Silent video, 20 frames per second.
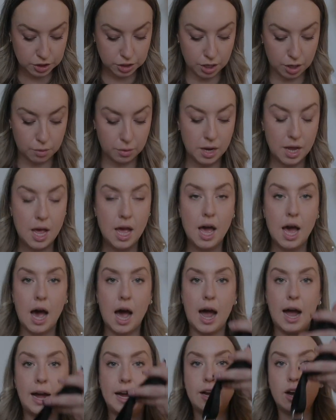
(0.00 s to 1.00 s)
So
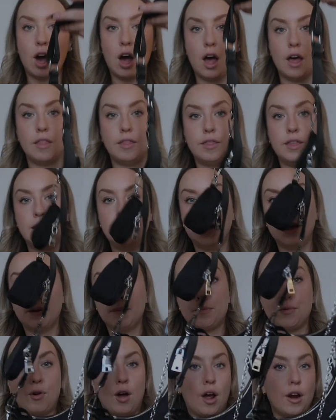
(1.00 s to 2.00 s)
I got
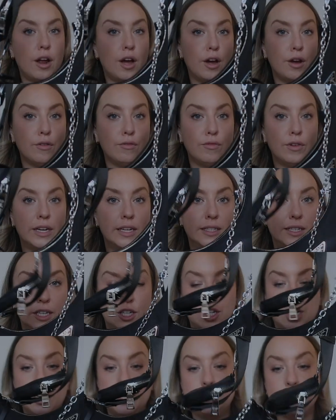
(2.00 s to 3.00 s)
the Prada
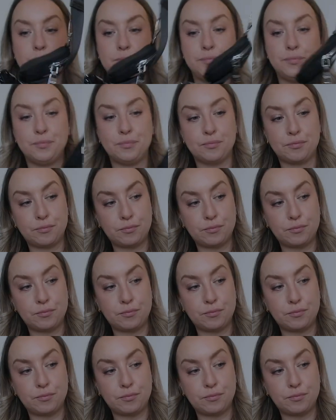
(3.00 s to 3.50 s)
Re-Edition